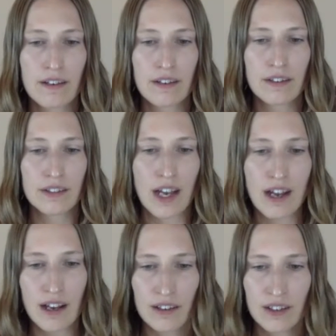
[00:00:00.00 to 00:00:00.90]

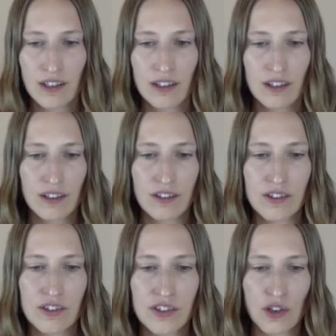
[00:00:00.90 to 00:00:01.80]
Yeah.
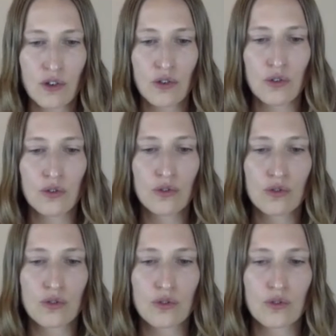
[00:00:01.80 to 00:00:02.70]

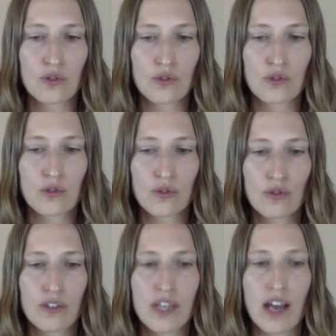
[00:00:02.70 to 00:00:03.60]
So
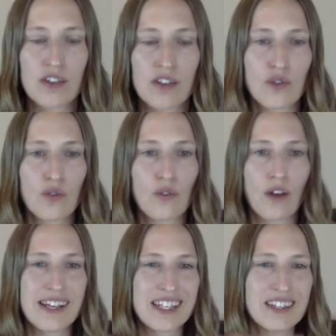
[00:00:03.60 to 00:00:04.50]
yeah, so
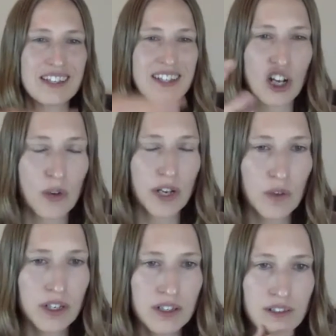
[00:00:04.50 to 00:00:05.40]
I did like a quick
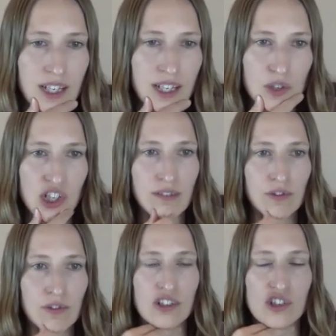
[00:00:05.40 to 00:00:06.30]
one, say with
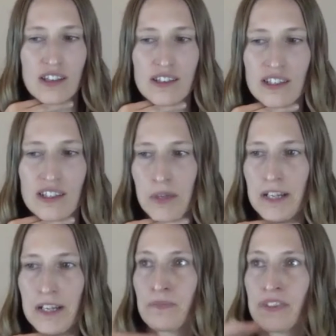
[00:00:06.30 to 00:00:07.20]
Jennifer and Jocelyn,
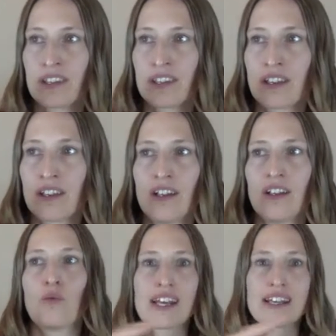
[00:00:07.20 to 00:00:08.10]
but
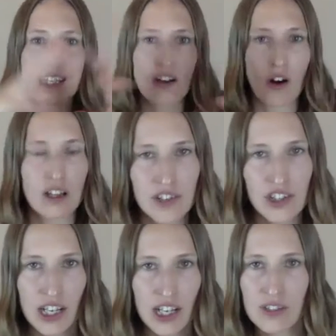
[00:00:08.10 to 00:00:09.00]
when I see all of your
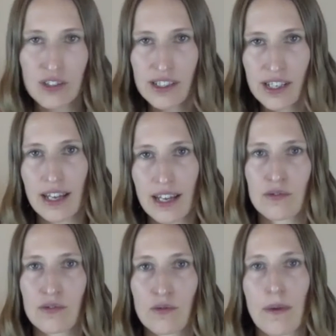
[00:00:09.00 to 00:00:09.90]
natural design,
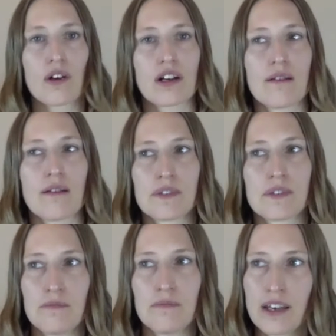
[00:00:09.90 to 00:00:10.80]
that's where the power
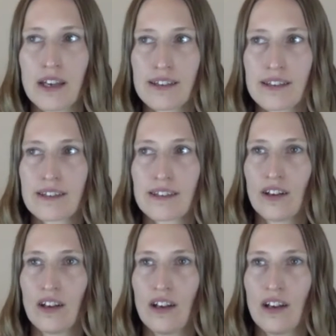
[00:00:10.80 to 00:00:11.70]
comes, because
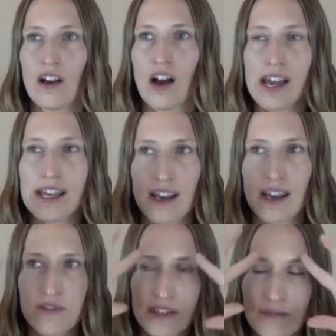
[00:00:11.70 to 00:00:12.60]
I
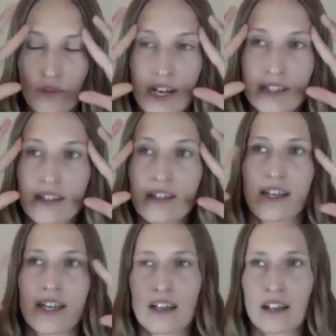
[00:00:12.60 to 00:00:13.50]
have this brain that, like,